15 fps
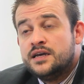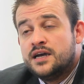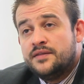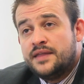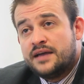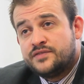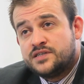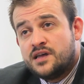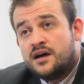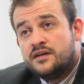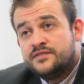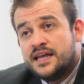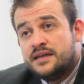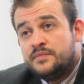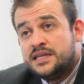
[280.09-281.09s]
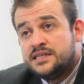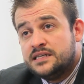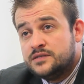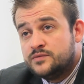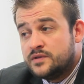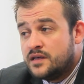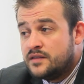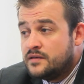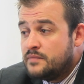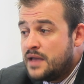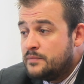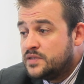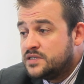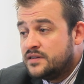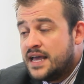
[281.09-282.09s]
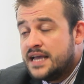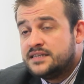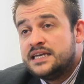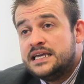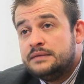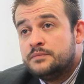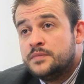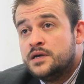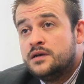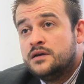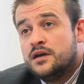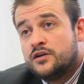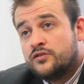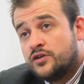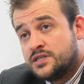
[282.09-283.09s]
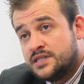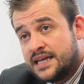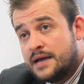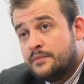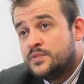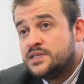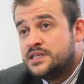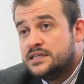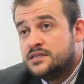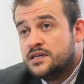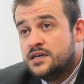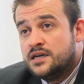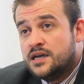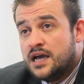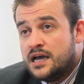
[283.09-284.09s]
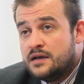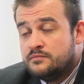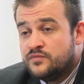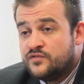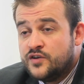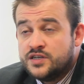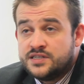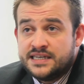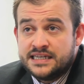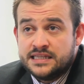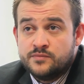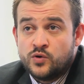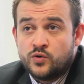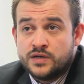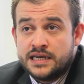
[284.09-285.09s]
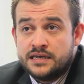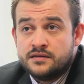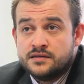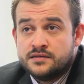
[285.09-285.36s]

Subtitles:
and they have start of day meetings with other members of their team across the campuses first thing in the morning